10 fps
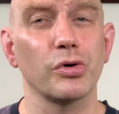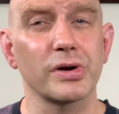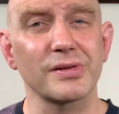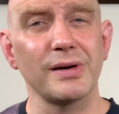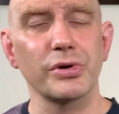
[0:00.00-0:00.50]
going
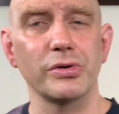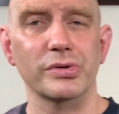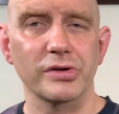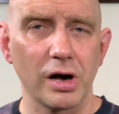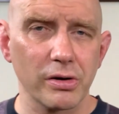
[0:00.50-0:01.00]
to somebody
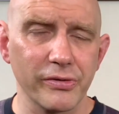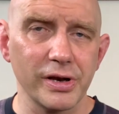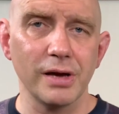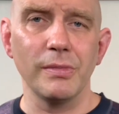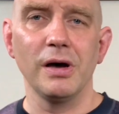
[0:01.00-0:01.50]
who's taller than
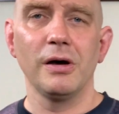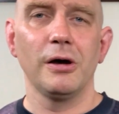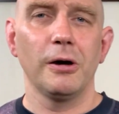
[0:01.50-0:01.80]
him,